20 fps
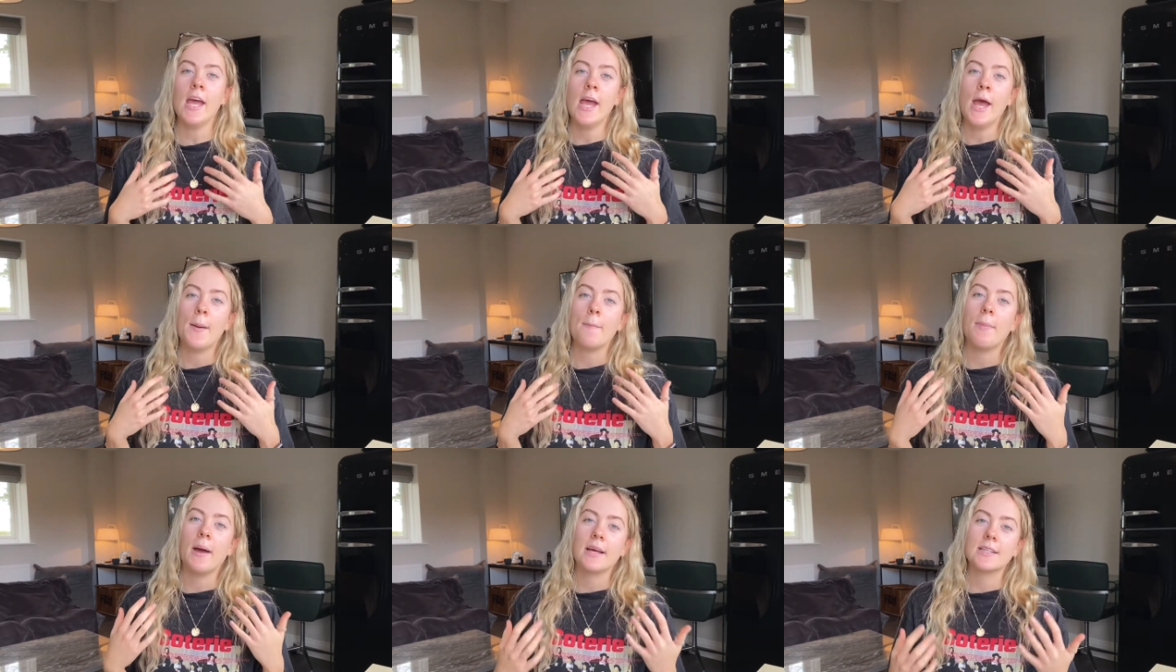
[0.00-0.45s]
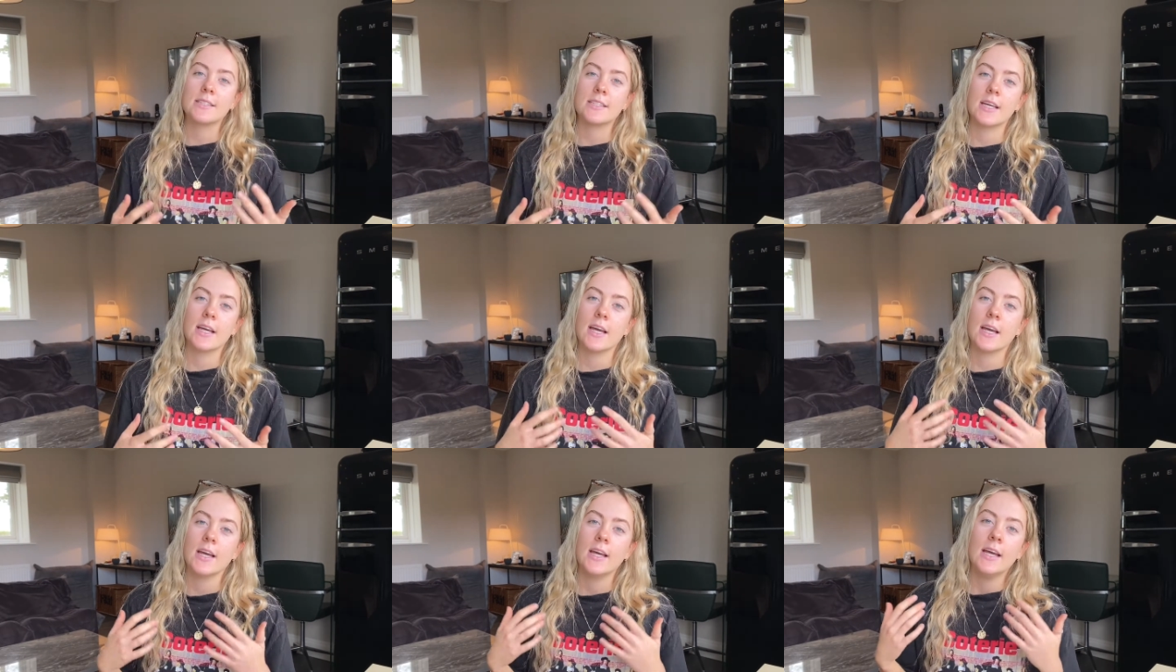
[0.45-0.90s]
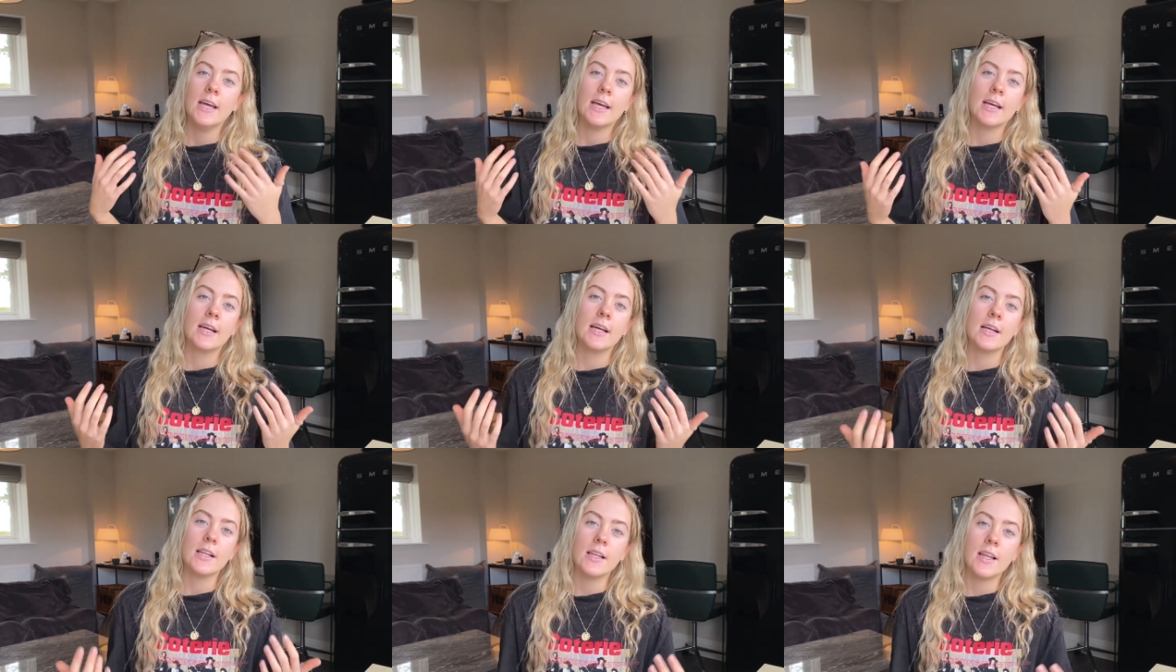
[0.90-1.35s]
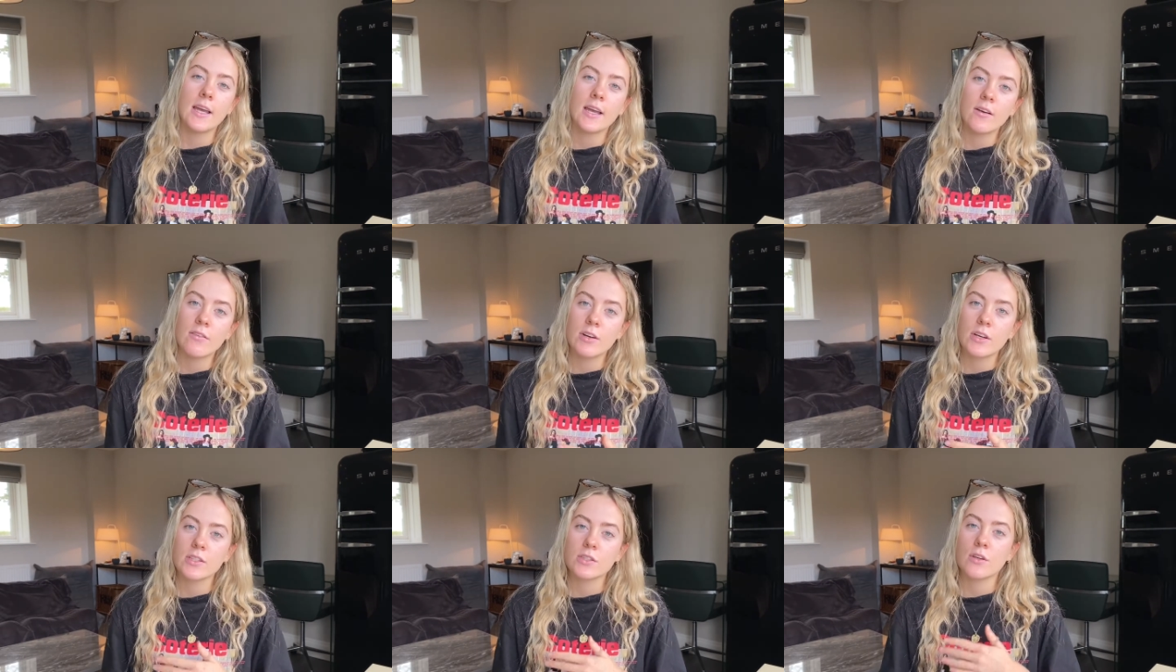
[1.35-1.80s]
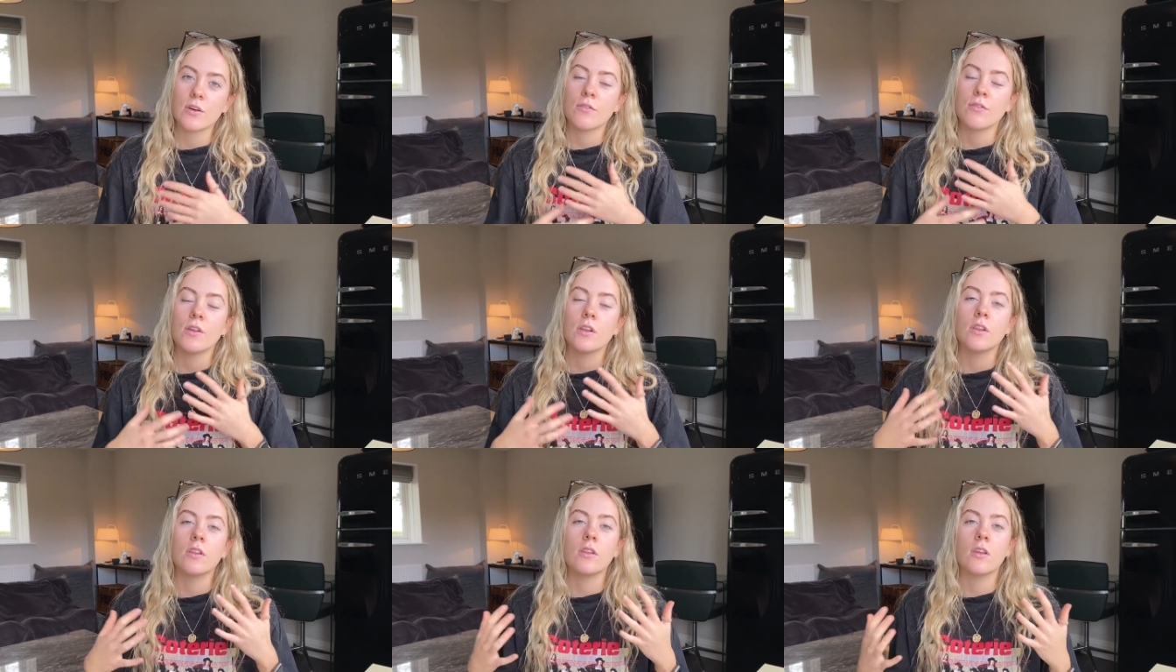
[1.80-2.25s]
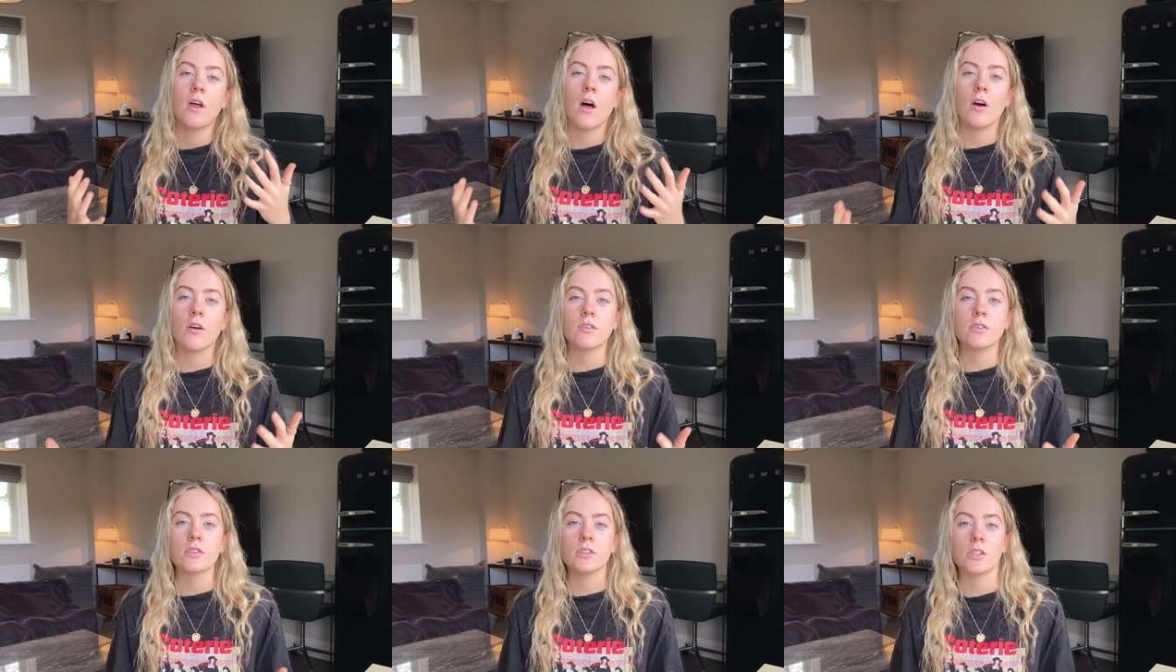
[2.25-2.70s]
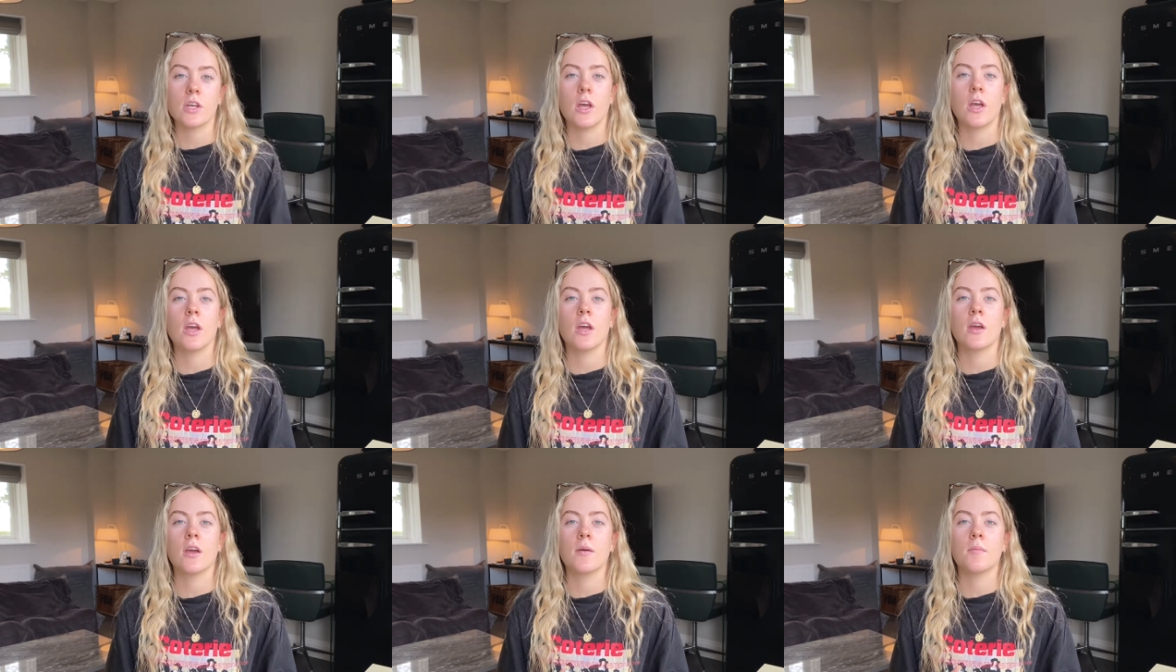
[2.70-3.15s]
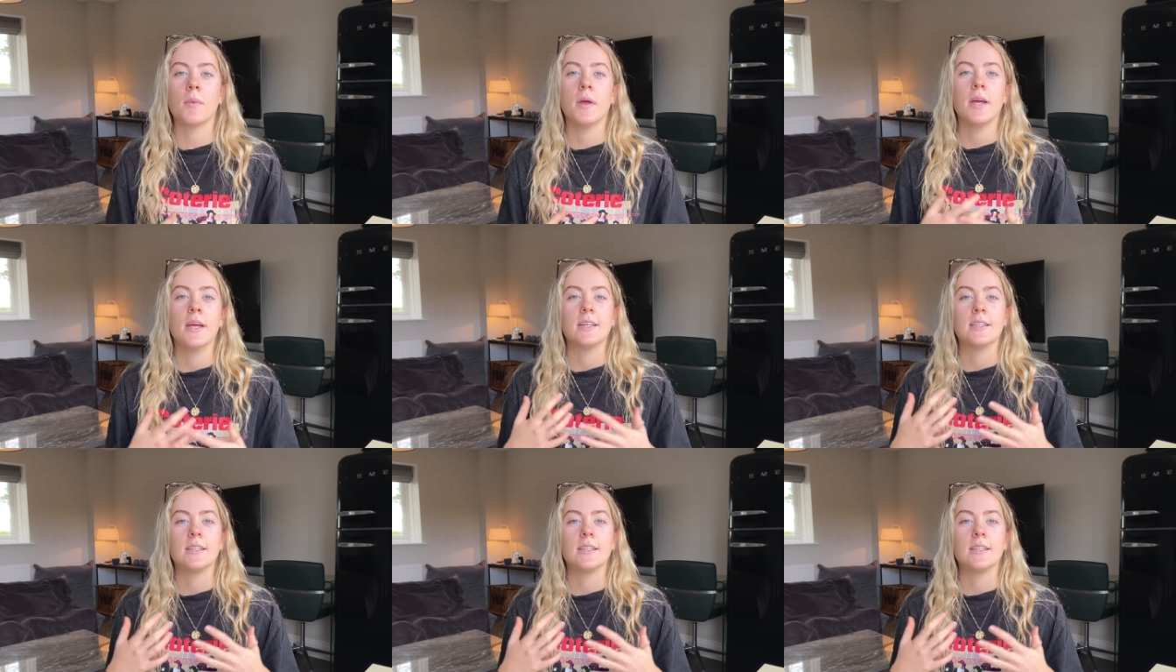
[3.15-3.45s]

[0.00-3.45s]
better, clearer, sort of long-term